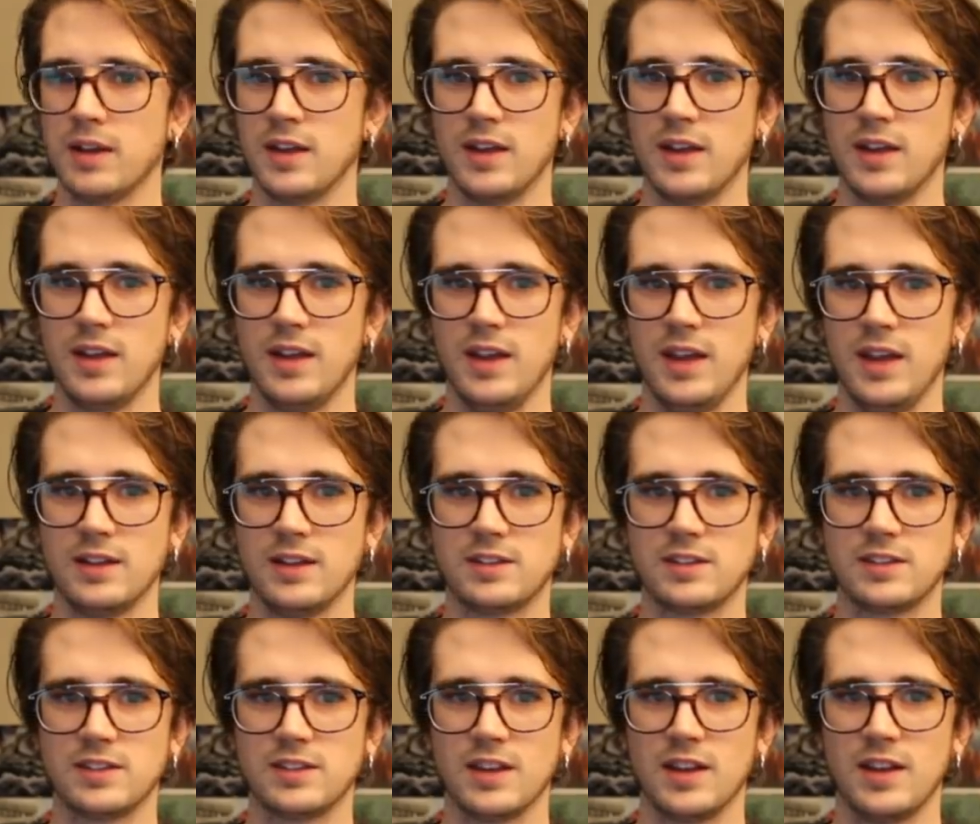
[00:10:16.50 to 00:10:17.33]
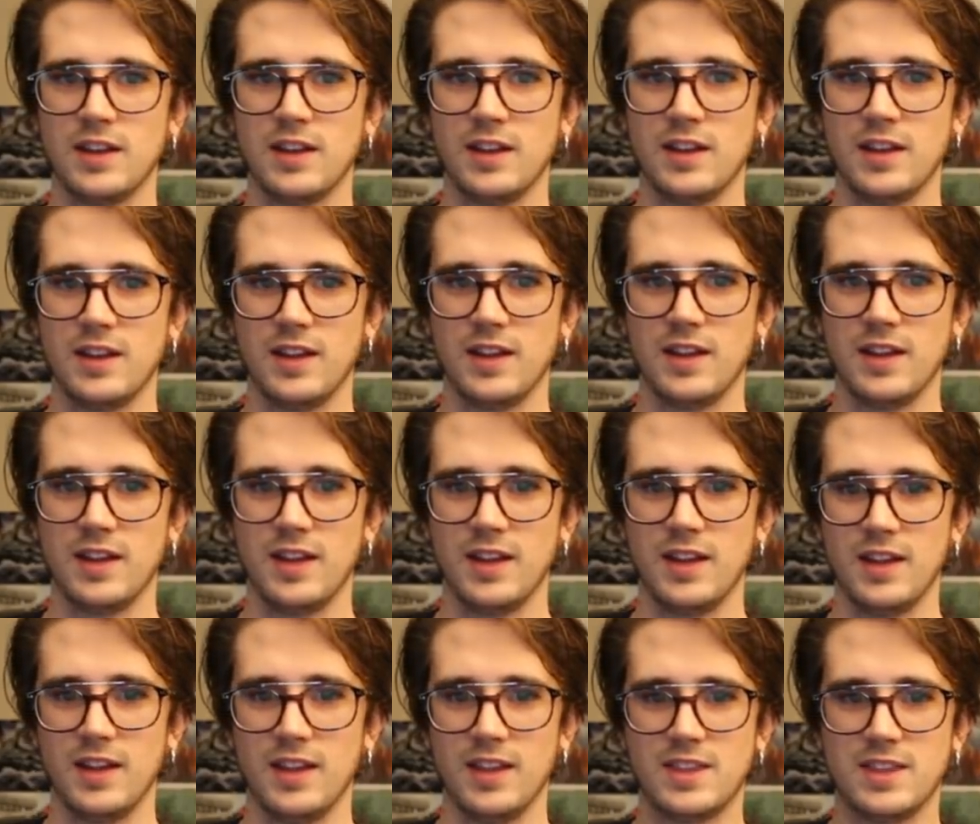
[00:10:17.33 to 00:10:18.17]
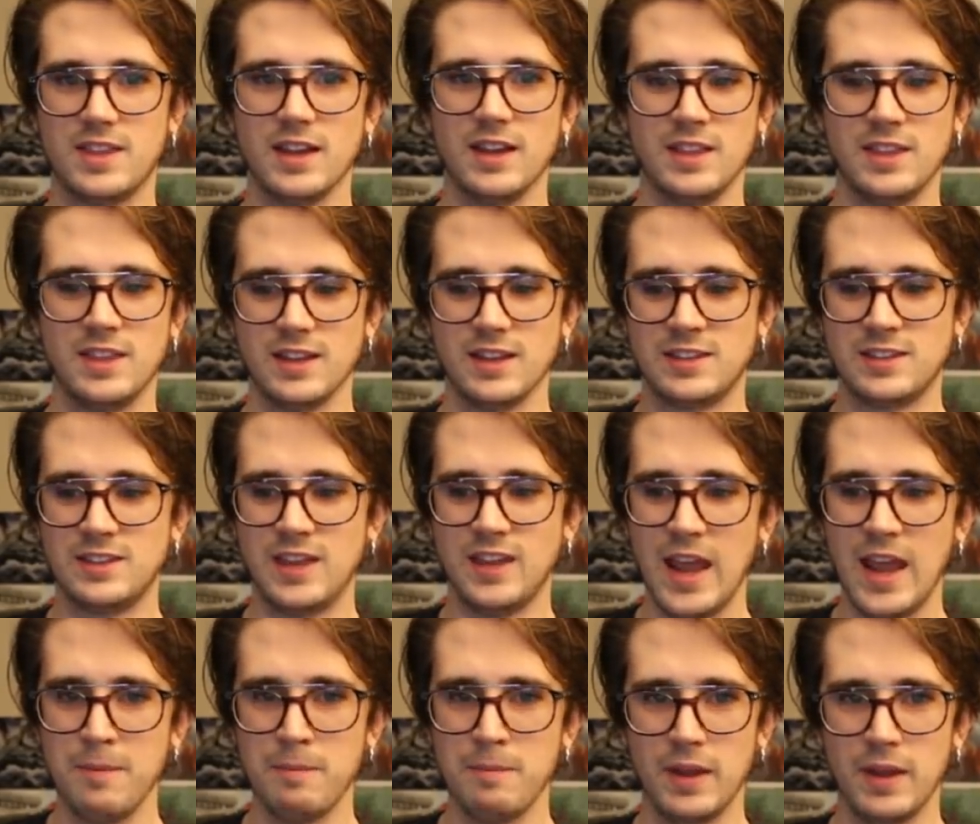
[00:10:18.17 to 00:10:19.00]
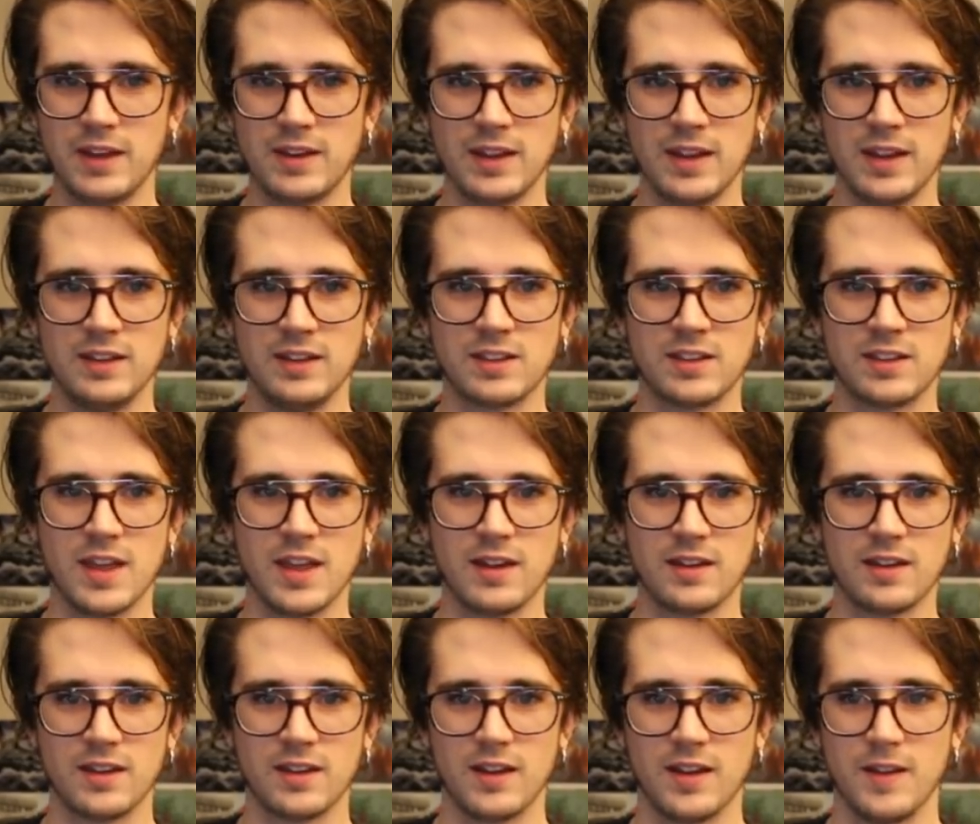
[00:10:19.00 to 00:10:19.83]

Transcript: the statement is that